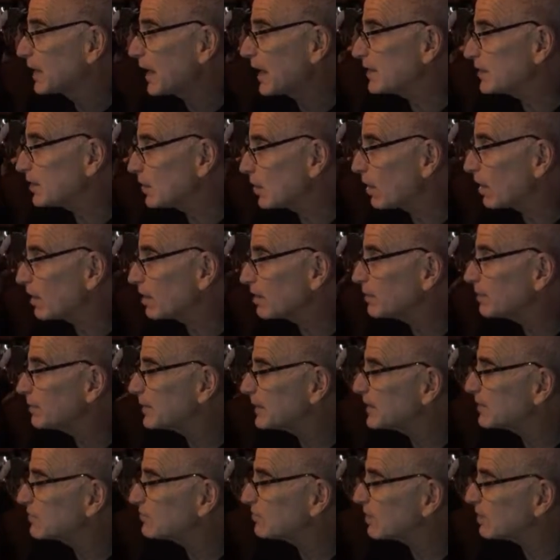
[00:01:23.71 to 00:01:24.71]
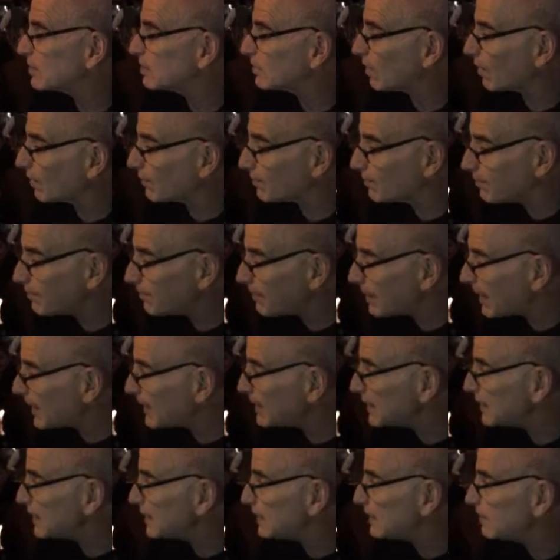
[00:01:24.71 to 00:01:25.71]
And the argument is there are
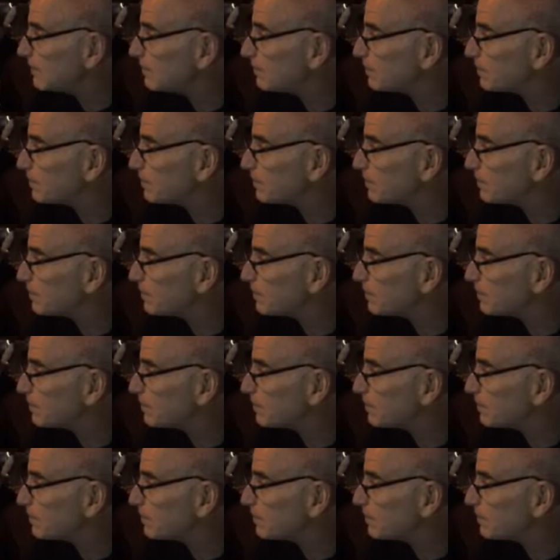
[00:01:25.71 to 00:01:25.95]
many